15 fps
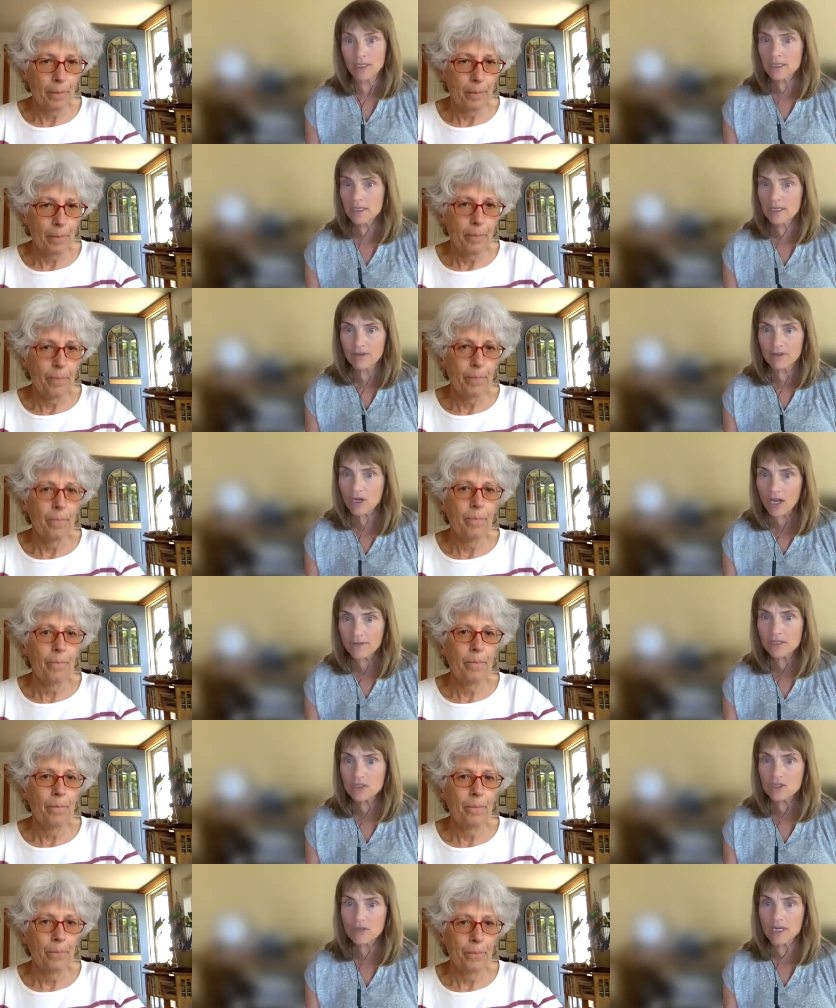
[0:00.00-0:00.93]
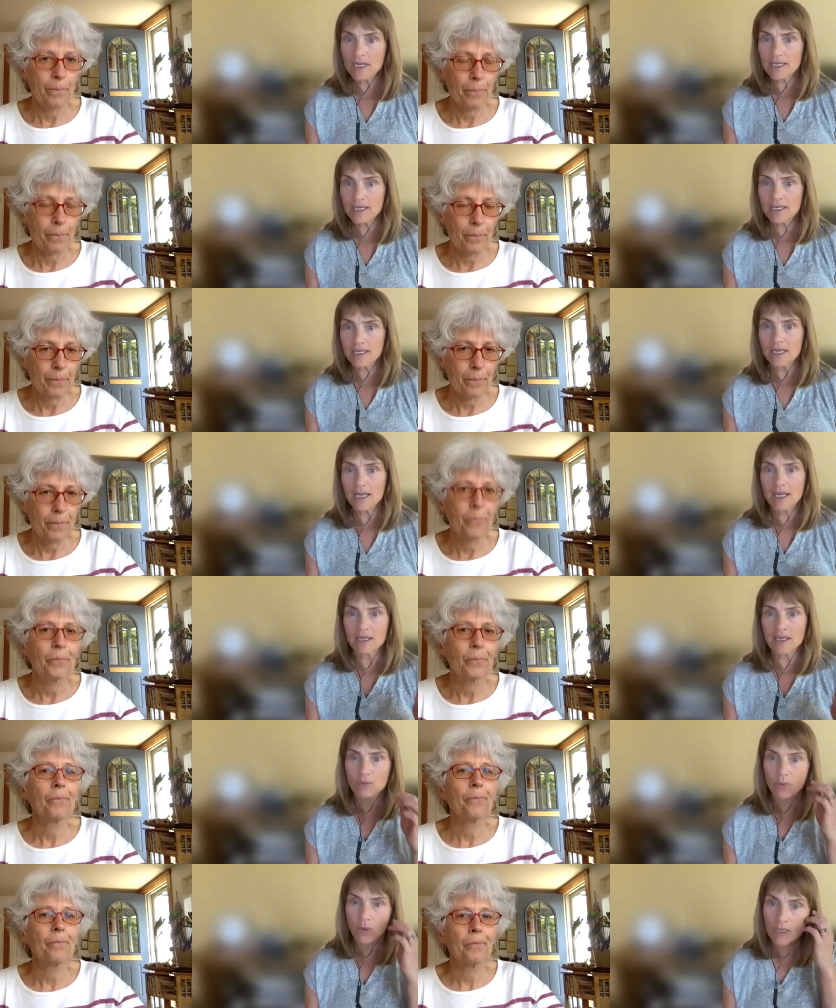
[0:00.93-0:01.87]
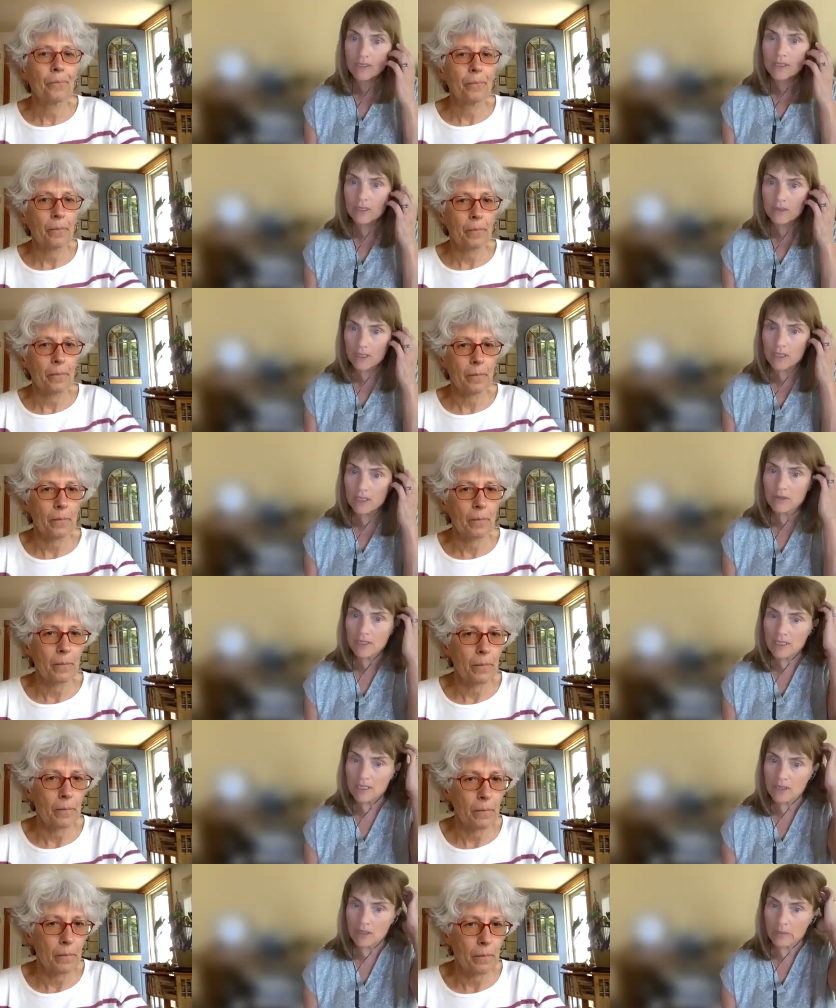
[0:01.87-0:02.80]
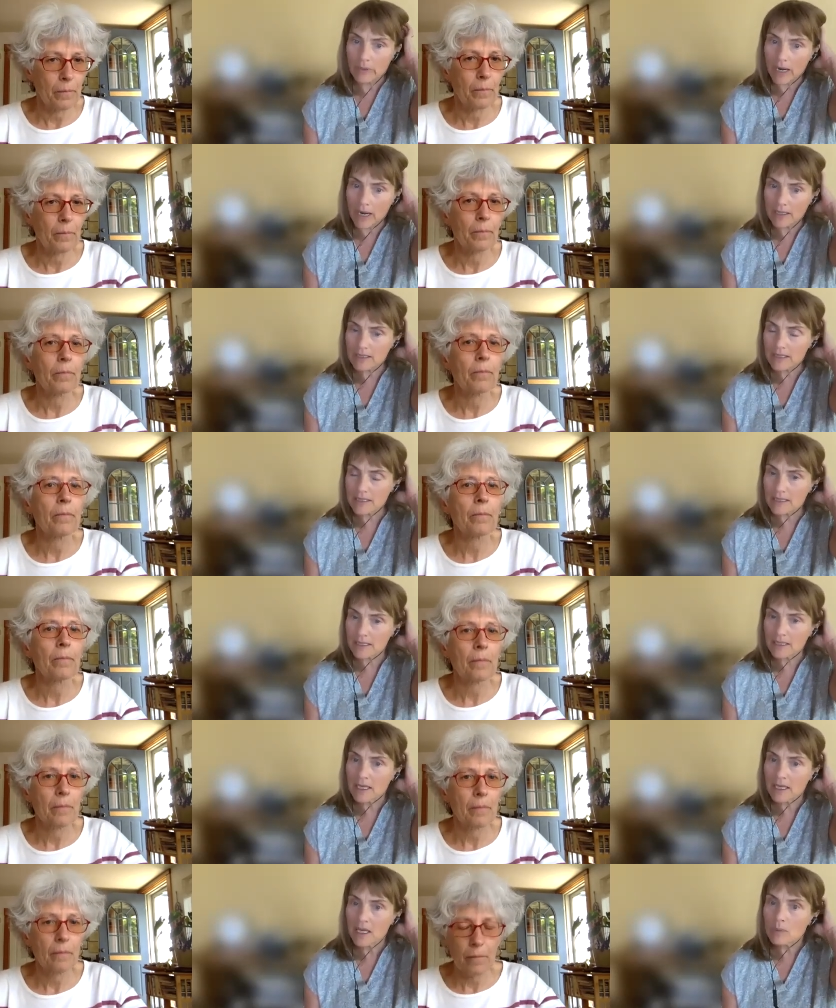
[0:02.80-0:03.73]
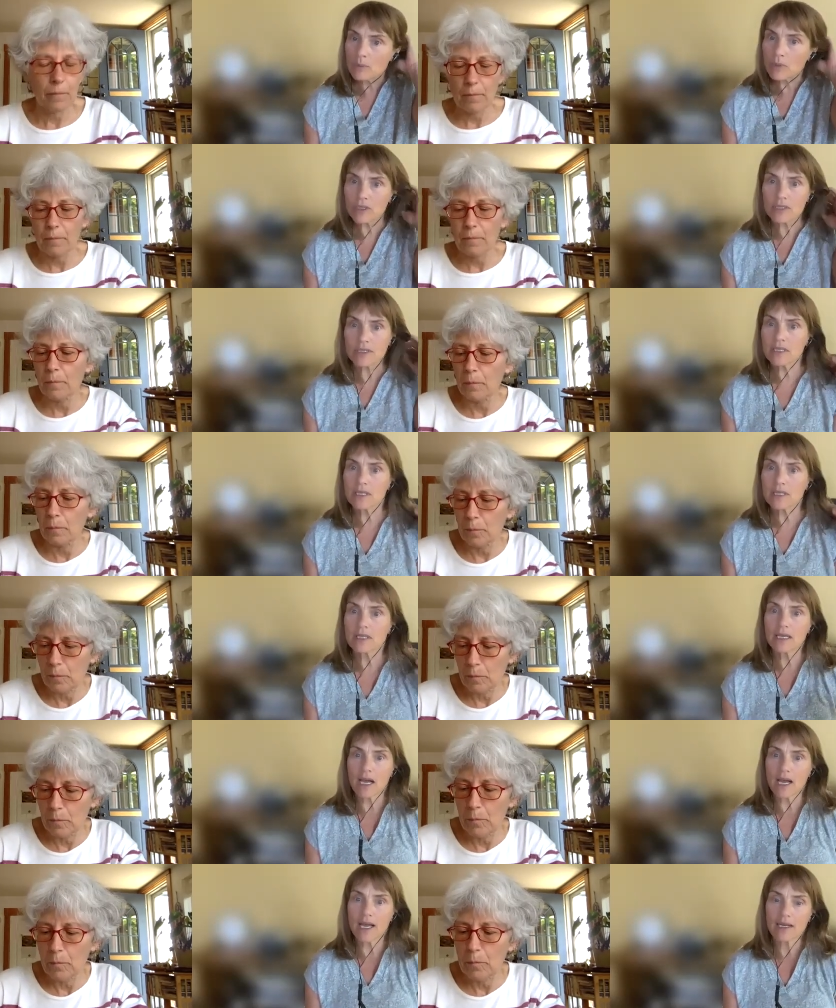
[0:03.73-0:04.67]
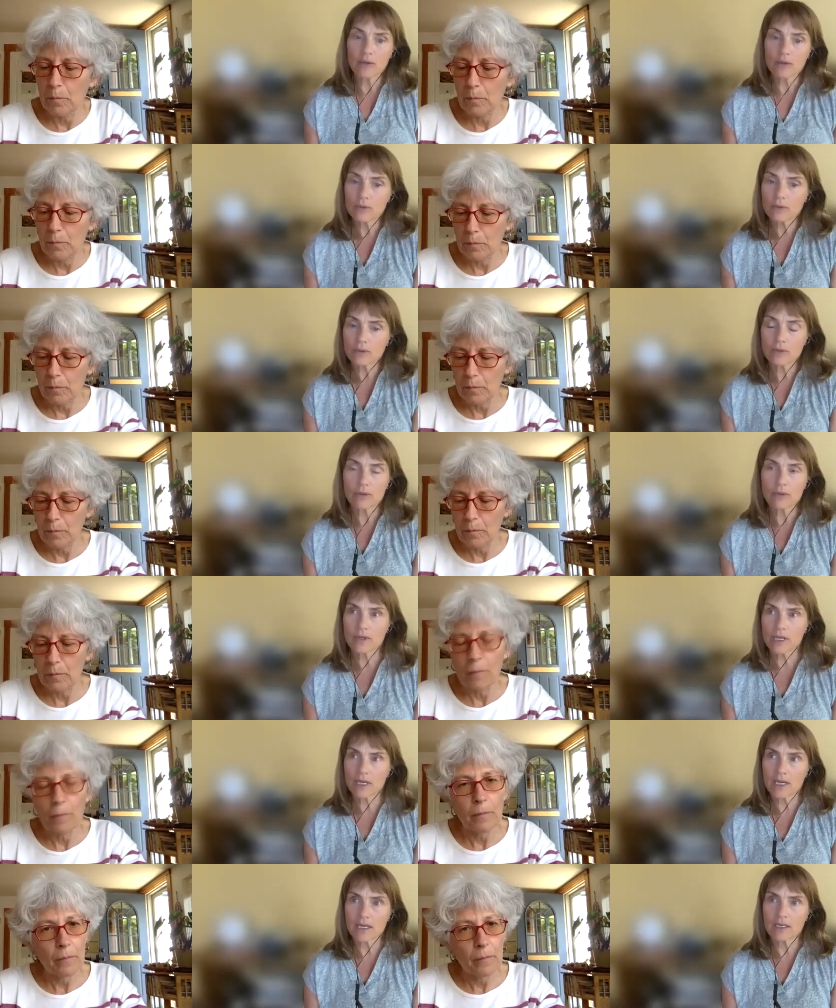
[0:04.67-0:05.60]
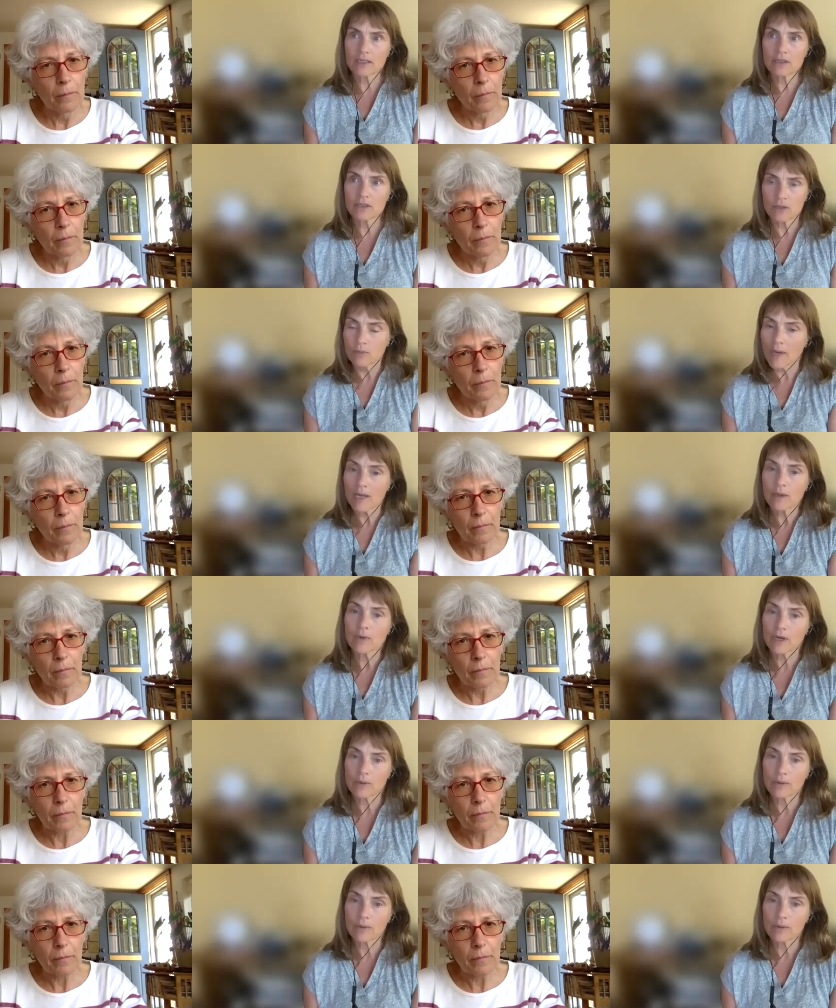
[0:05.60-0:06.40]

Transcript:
Speaker 1: never got the training and want to include it in their practice. And personally, I don't think I could do my work